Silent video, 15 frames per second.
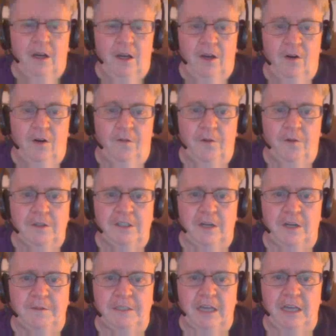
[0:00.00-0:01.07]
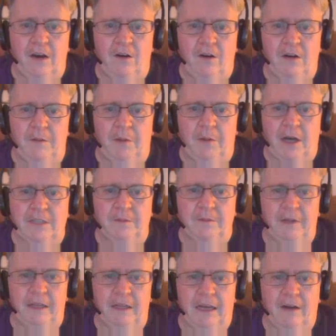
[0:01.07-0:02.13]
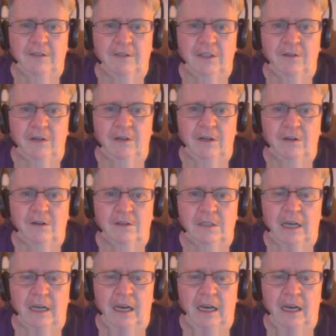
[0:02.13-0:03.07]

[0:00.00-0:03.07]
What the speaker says: Your footsteps sound impossibly loud to your ears,